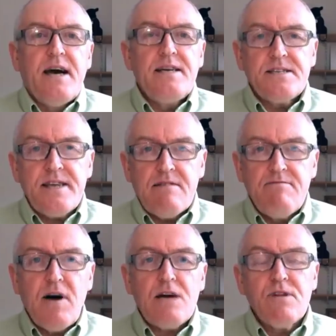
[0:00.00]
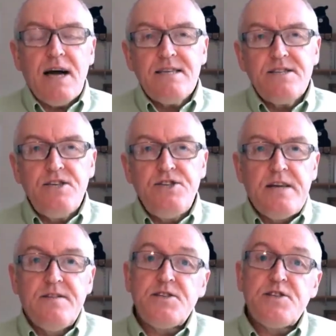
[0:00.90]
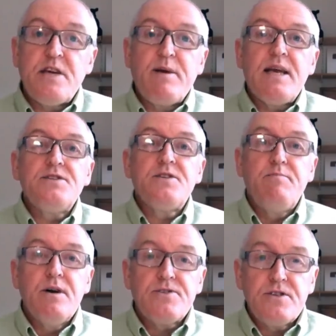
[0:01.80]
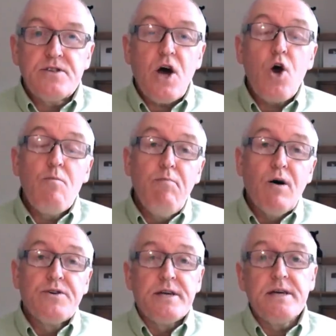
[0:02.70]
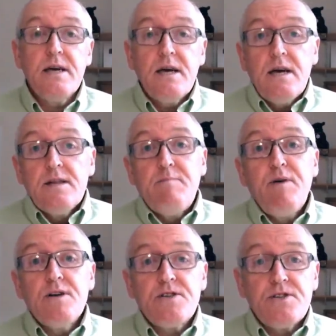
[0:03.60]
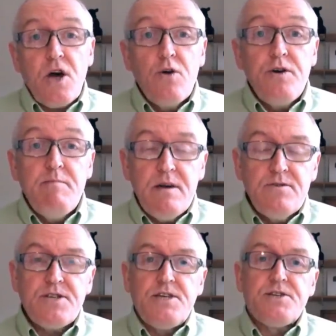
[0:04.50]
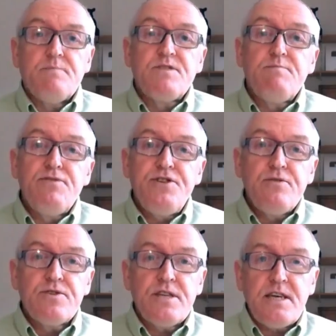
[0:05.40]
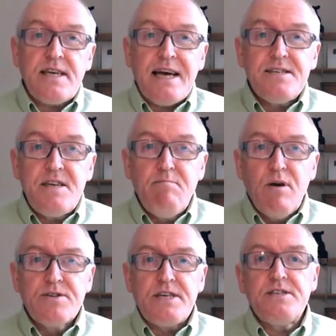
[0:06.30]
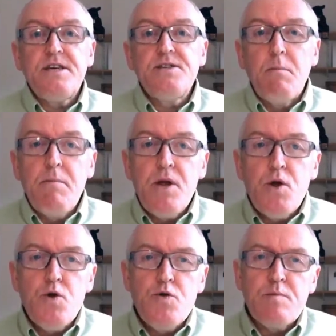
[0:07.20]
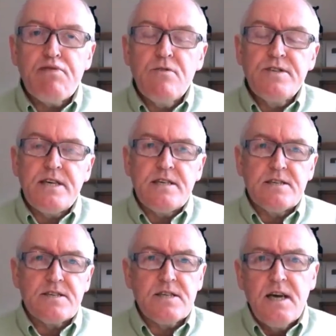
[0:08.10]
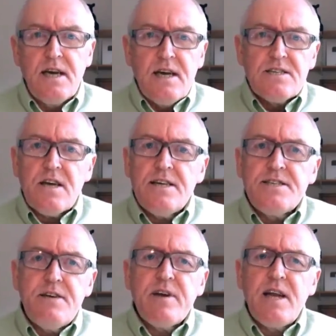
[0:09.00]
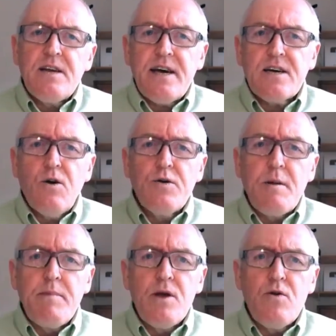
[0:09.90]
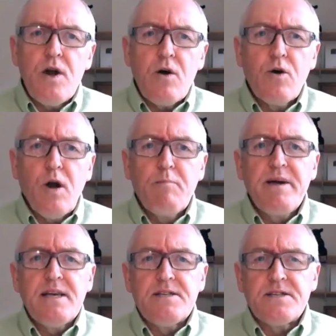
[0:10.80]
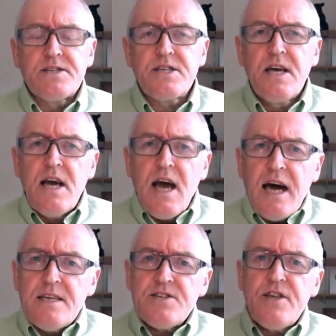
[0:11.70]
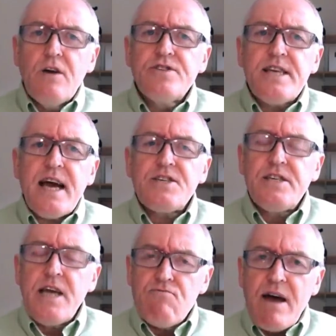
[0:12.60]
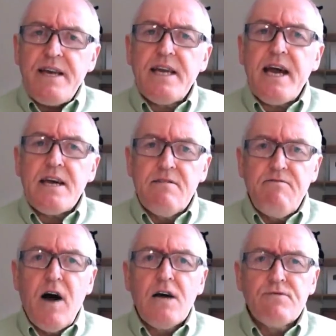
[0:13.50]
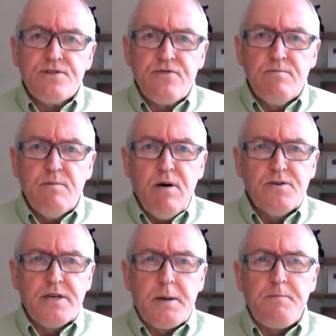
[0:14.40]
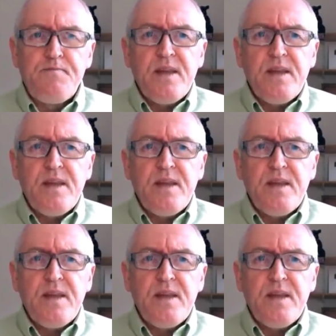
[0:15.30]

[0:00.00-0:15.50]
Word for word: And it's that viral antigen that stimulates the person's own body, the person's own immune system to produce these antibodies, these immune proteins. Scientifically, they're called immunoglobulins. And it's those that actually eradicate the virus from the body.